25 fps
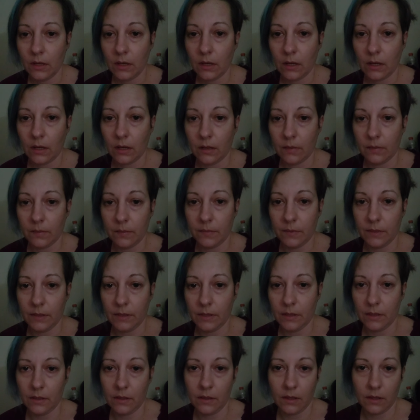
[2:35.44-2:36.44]
and
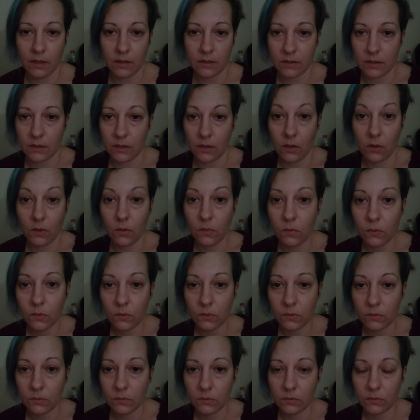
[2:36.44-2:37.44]
then they said, oh,
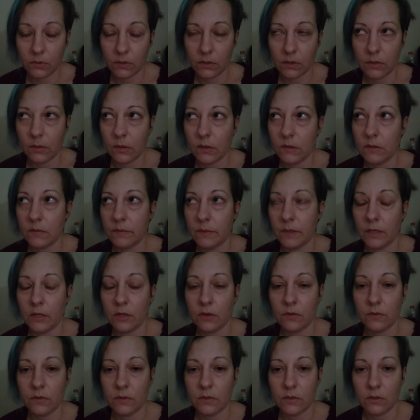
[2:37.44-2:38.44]
we'll expect
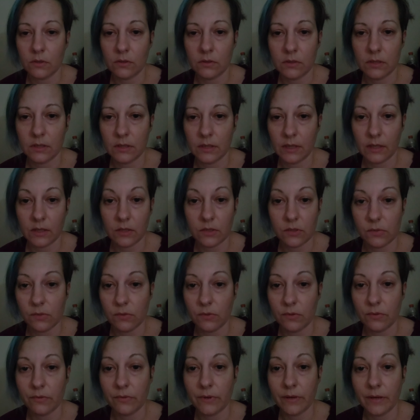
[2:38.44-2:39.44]
your results in like 2
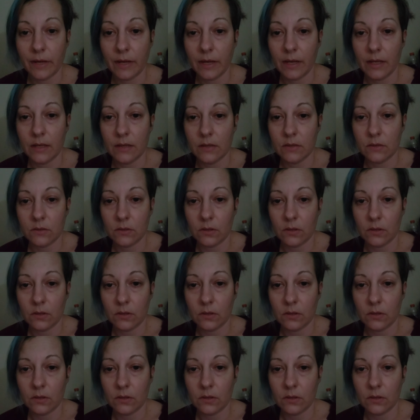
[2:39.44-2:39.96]
to 3 days.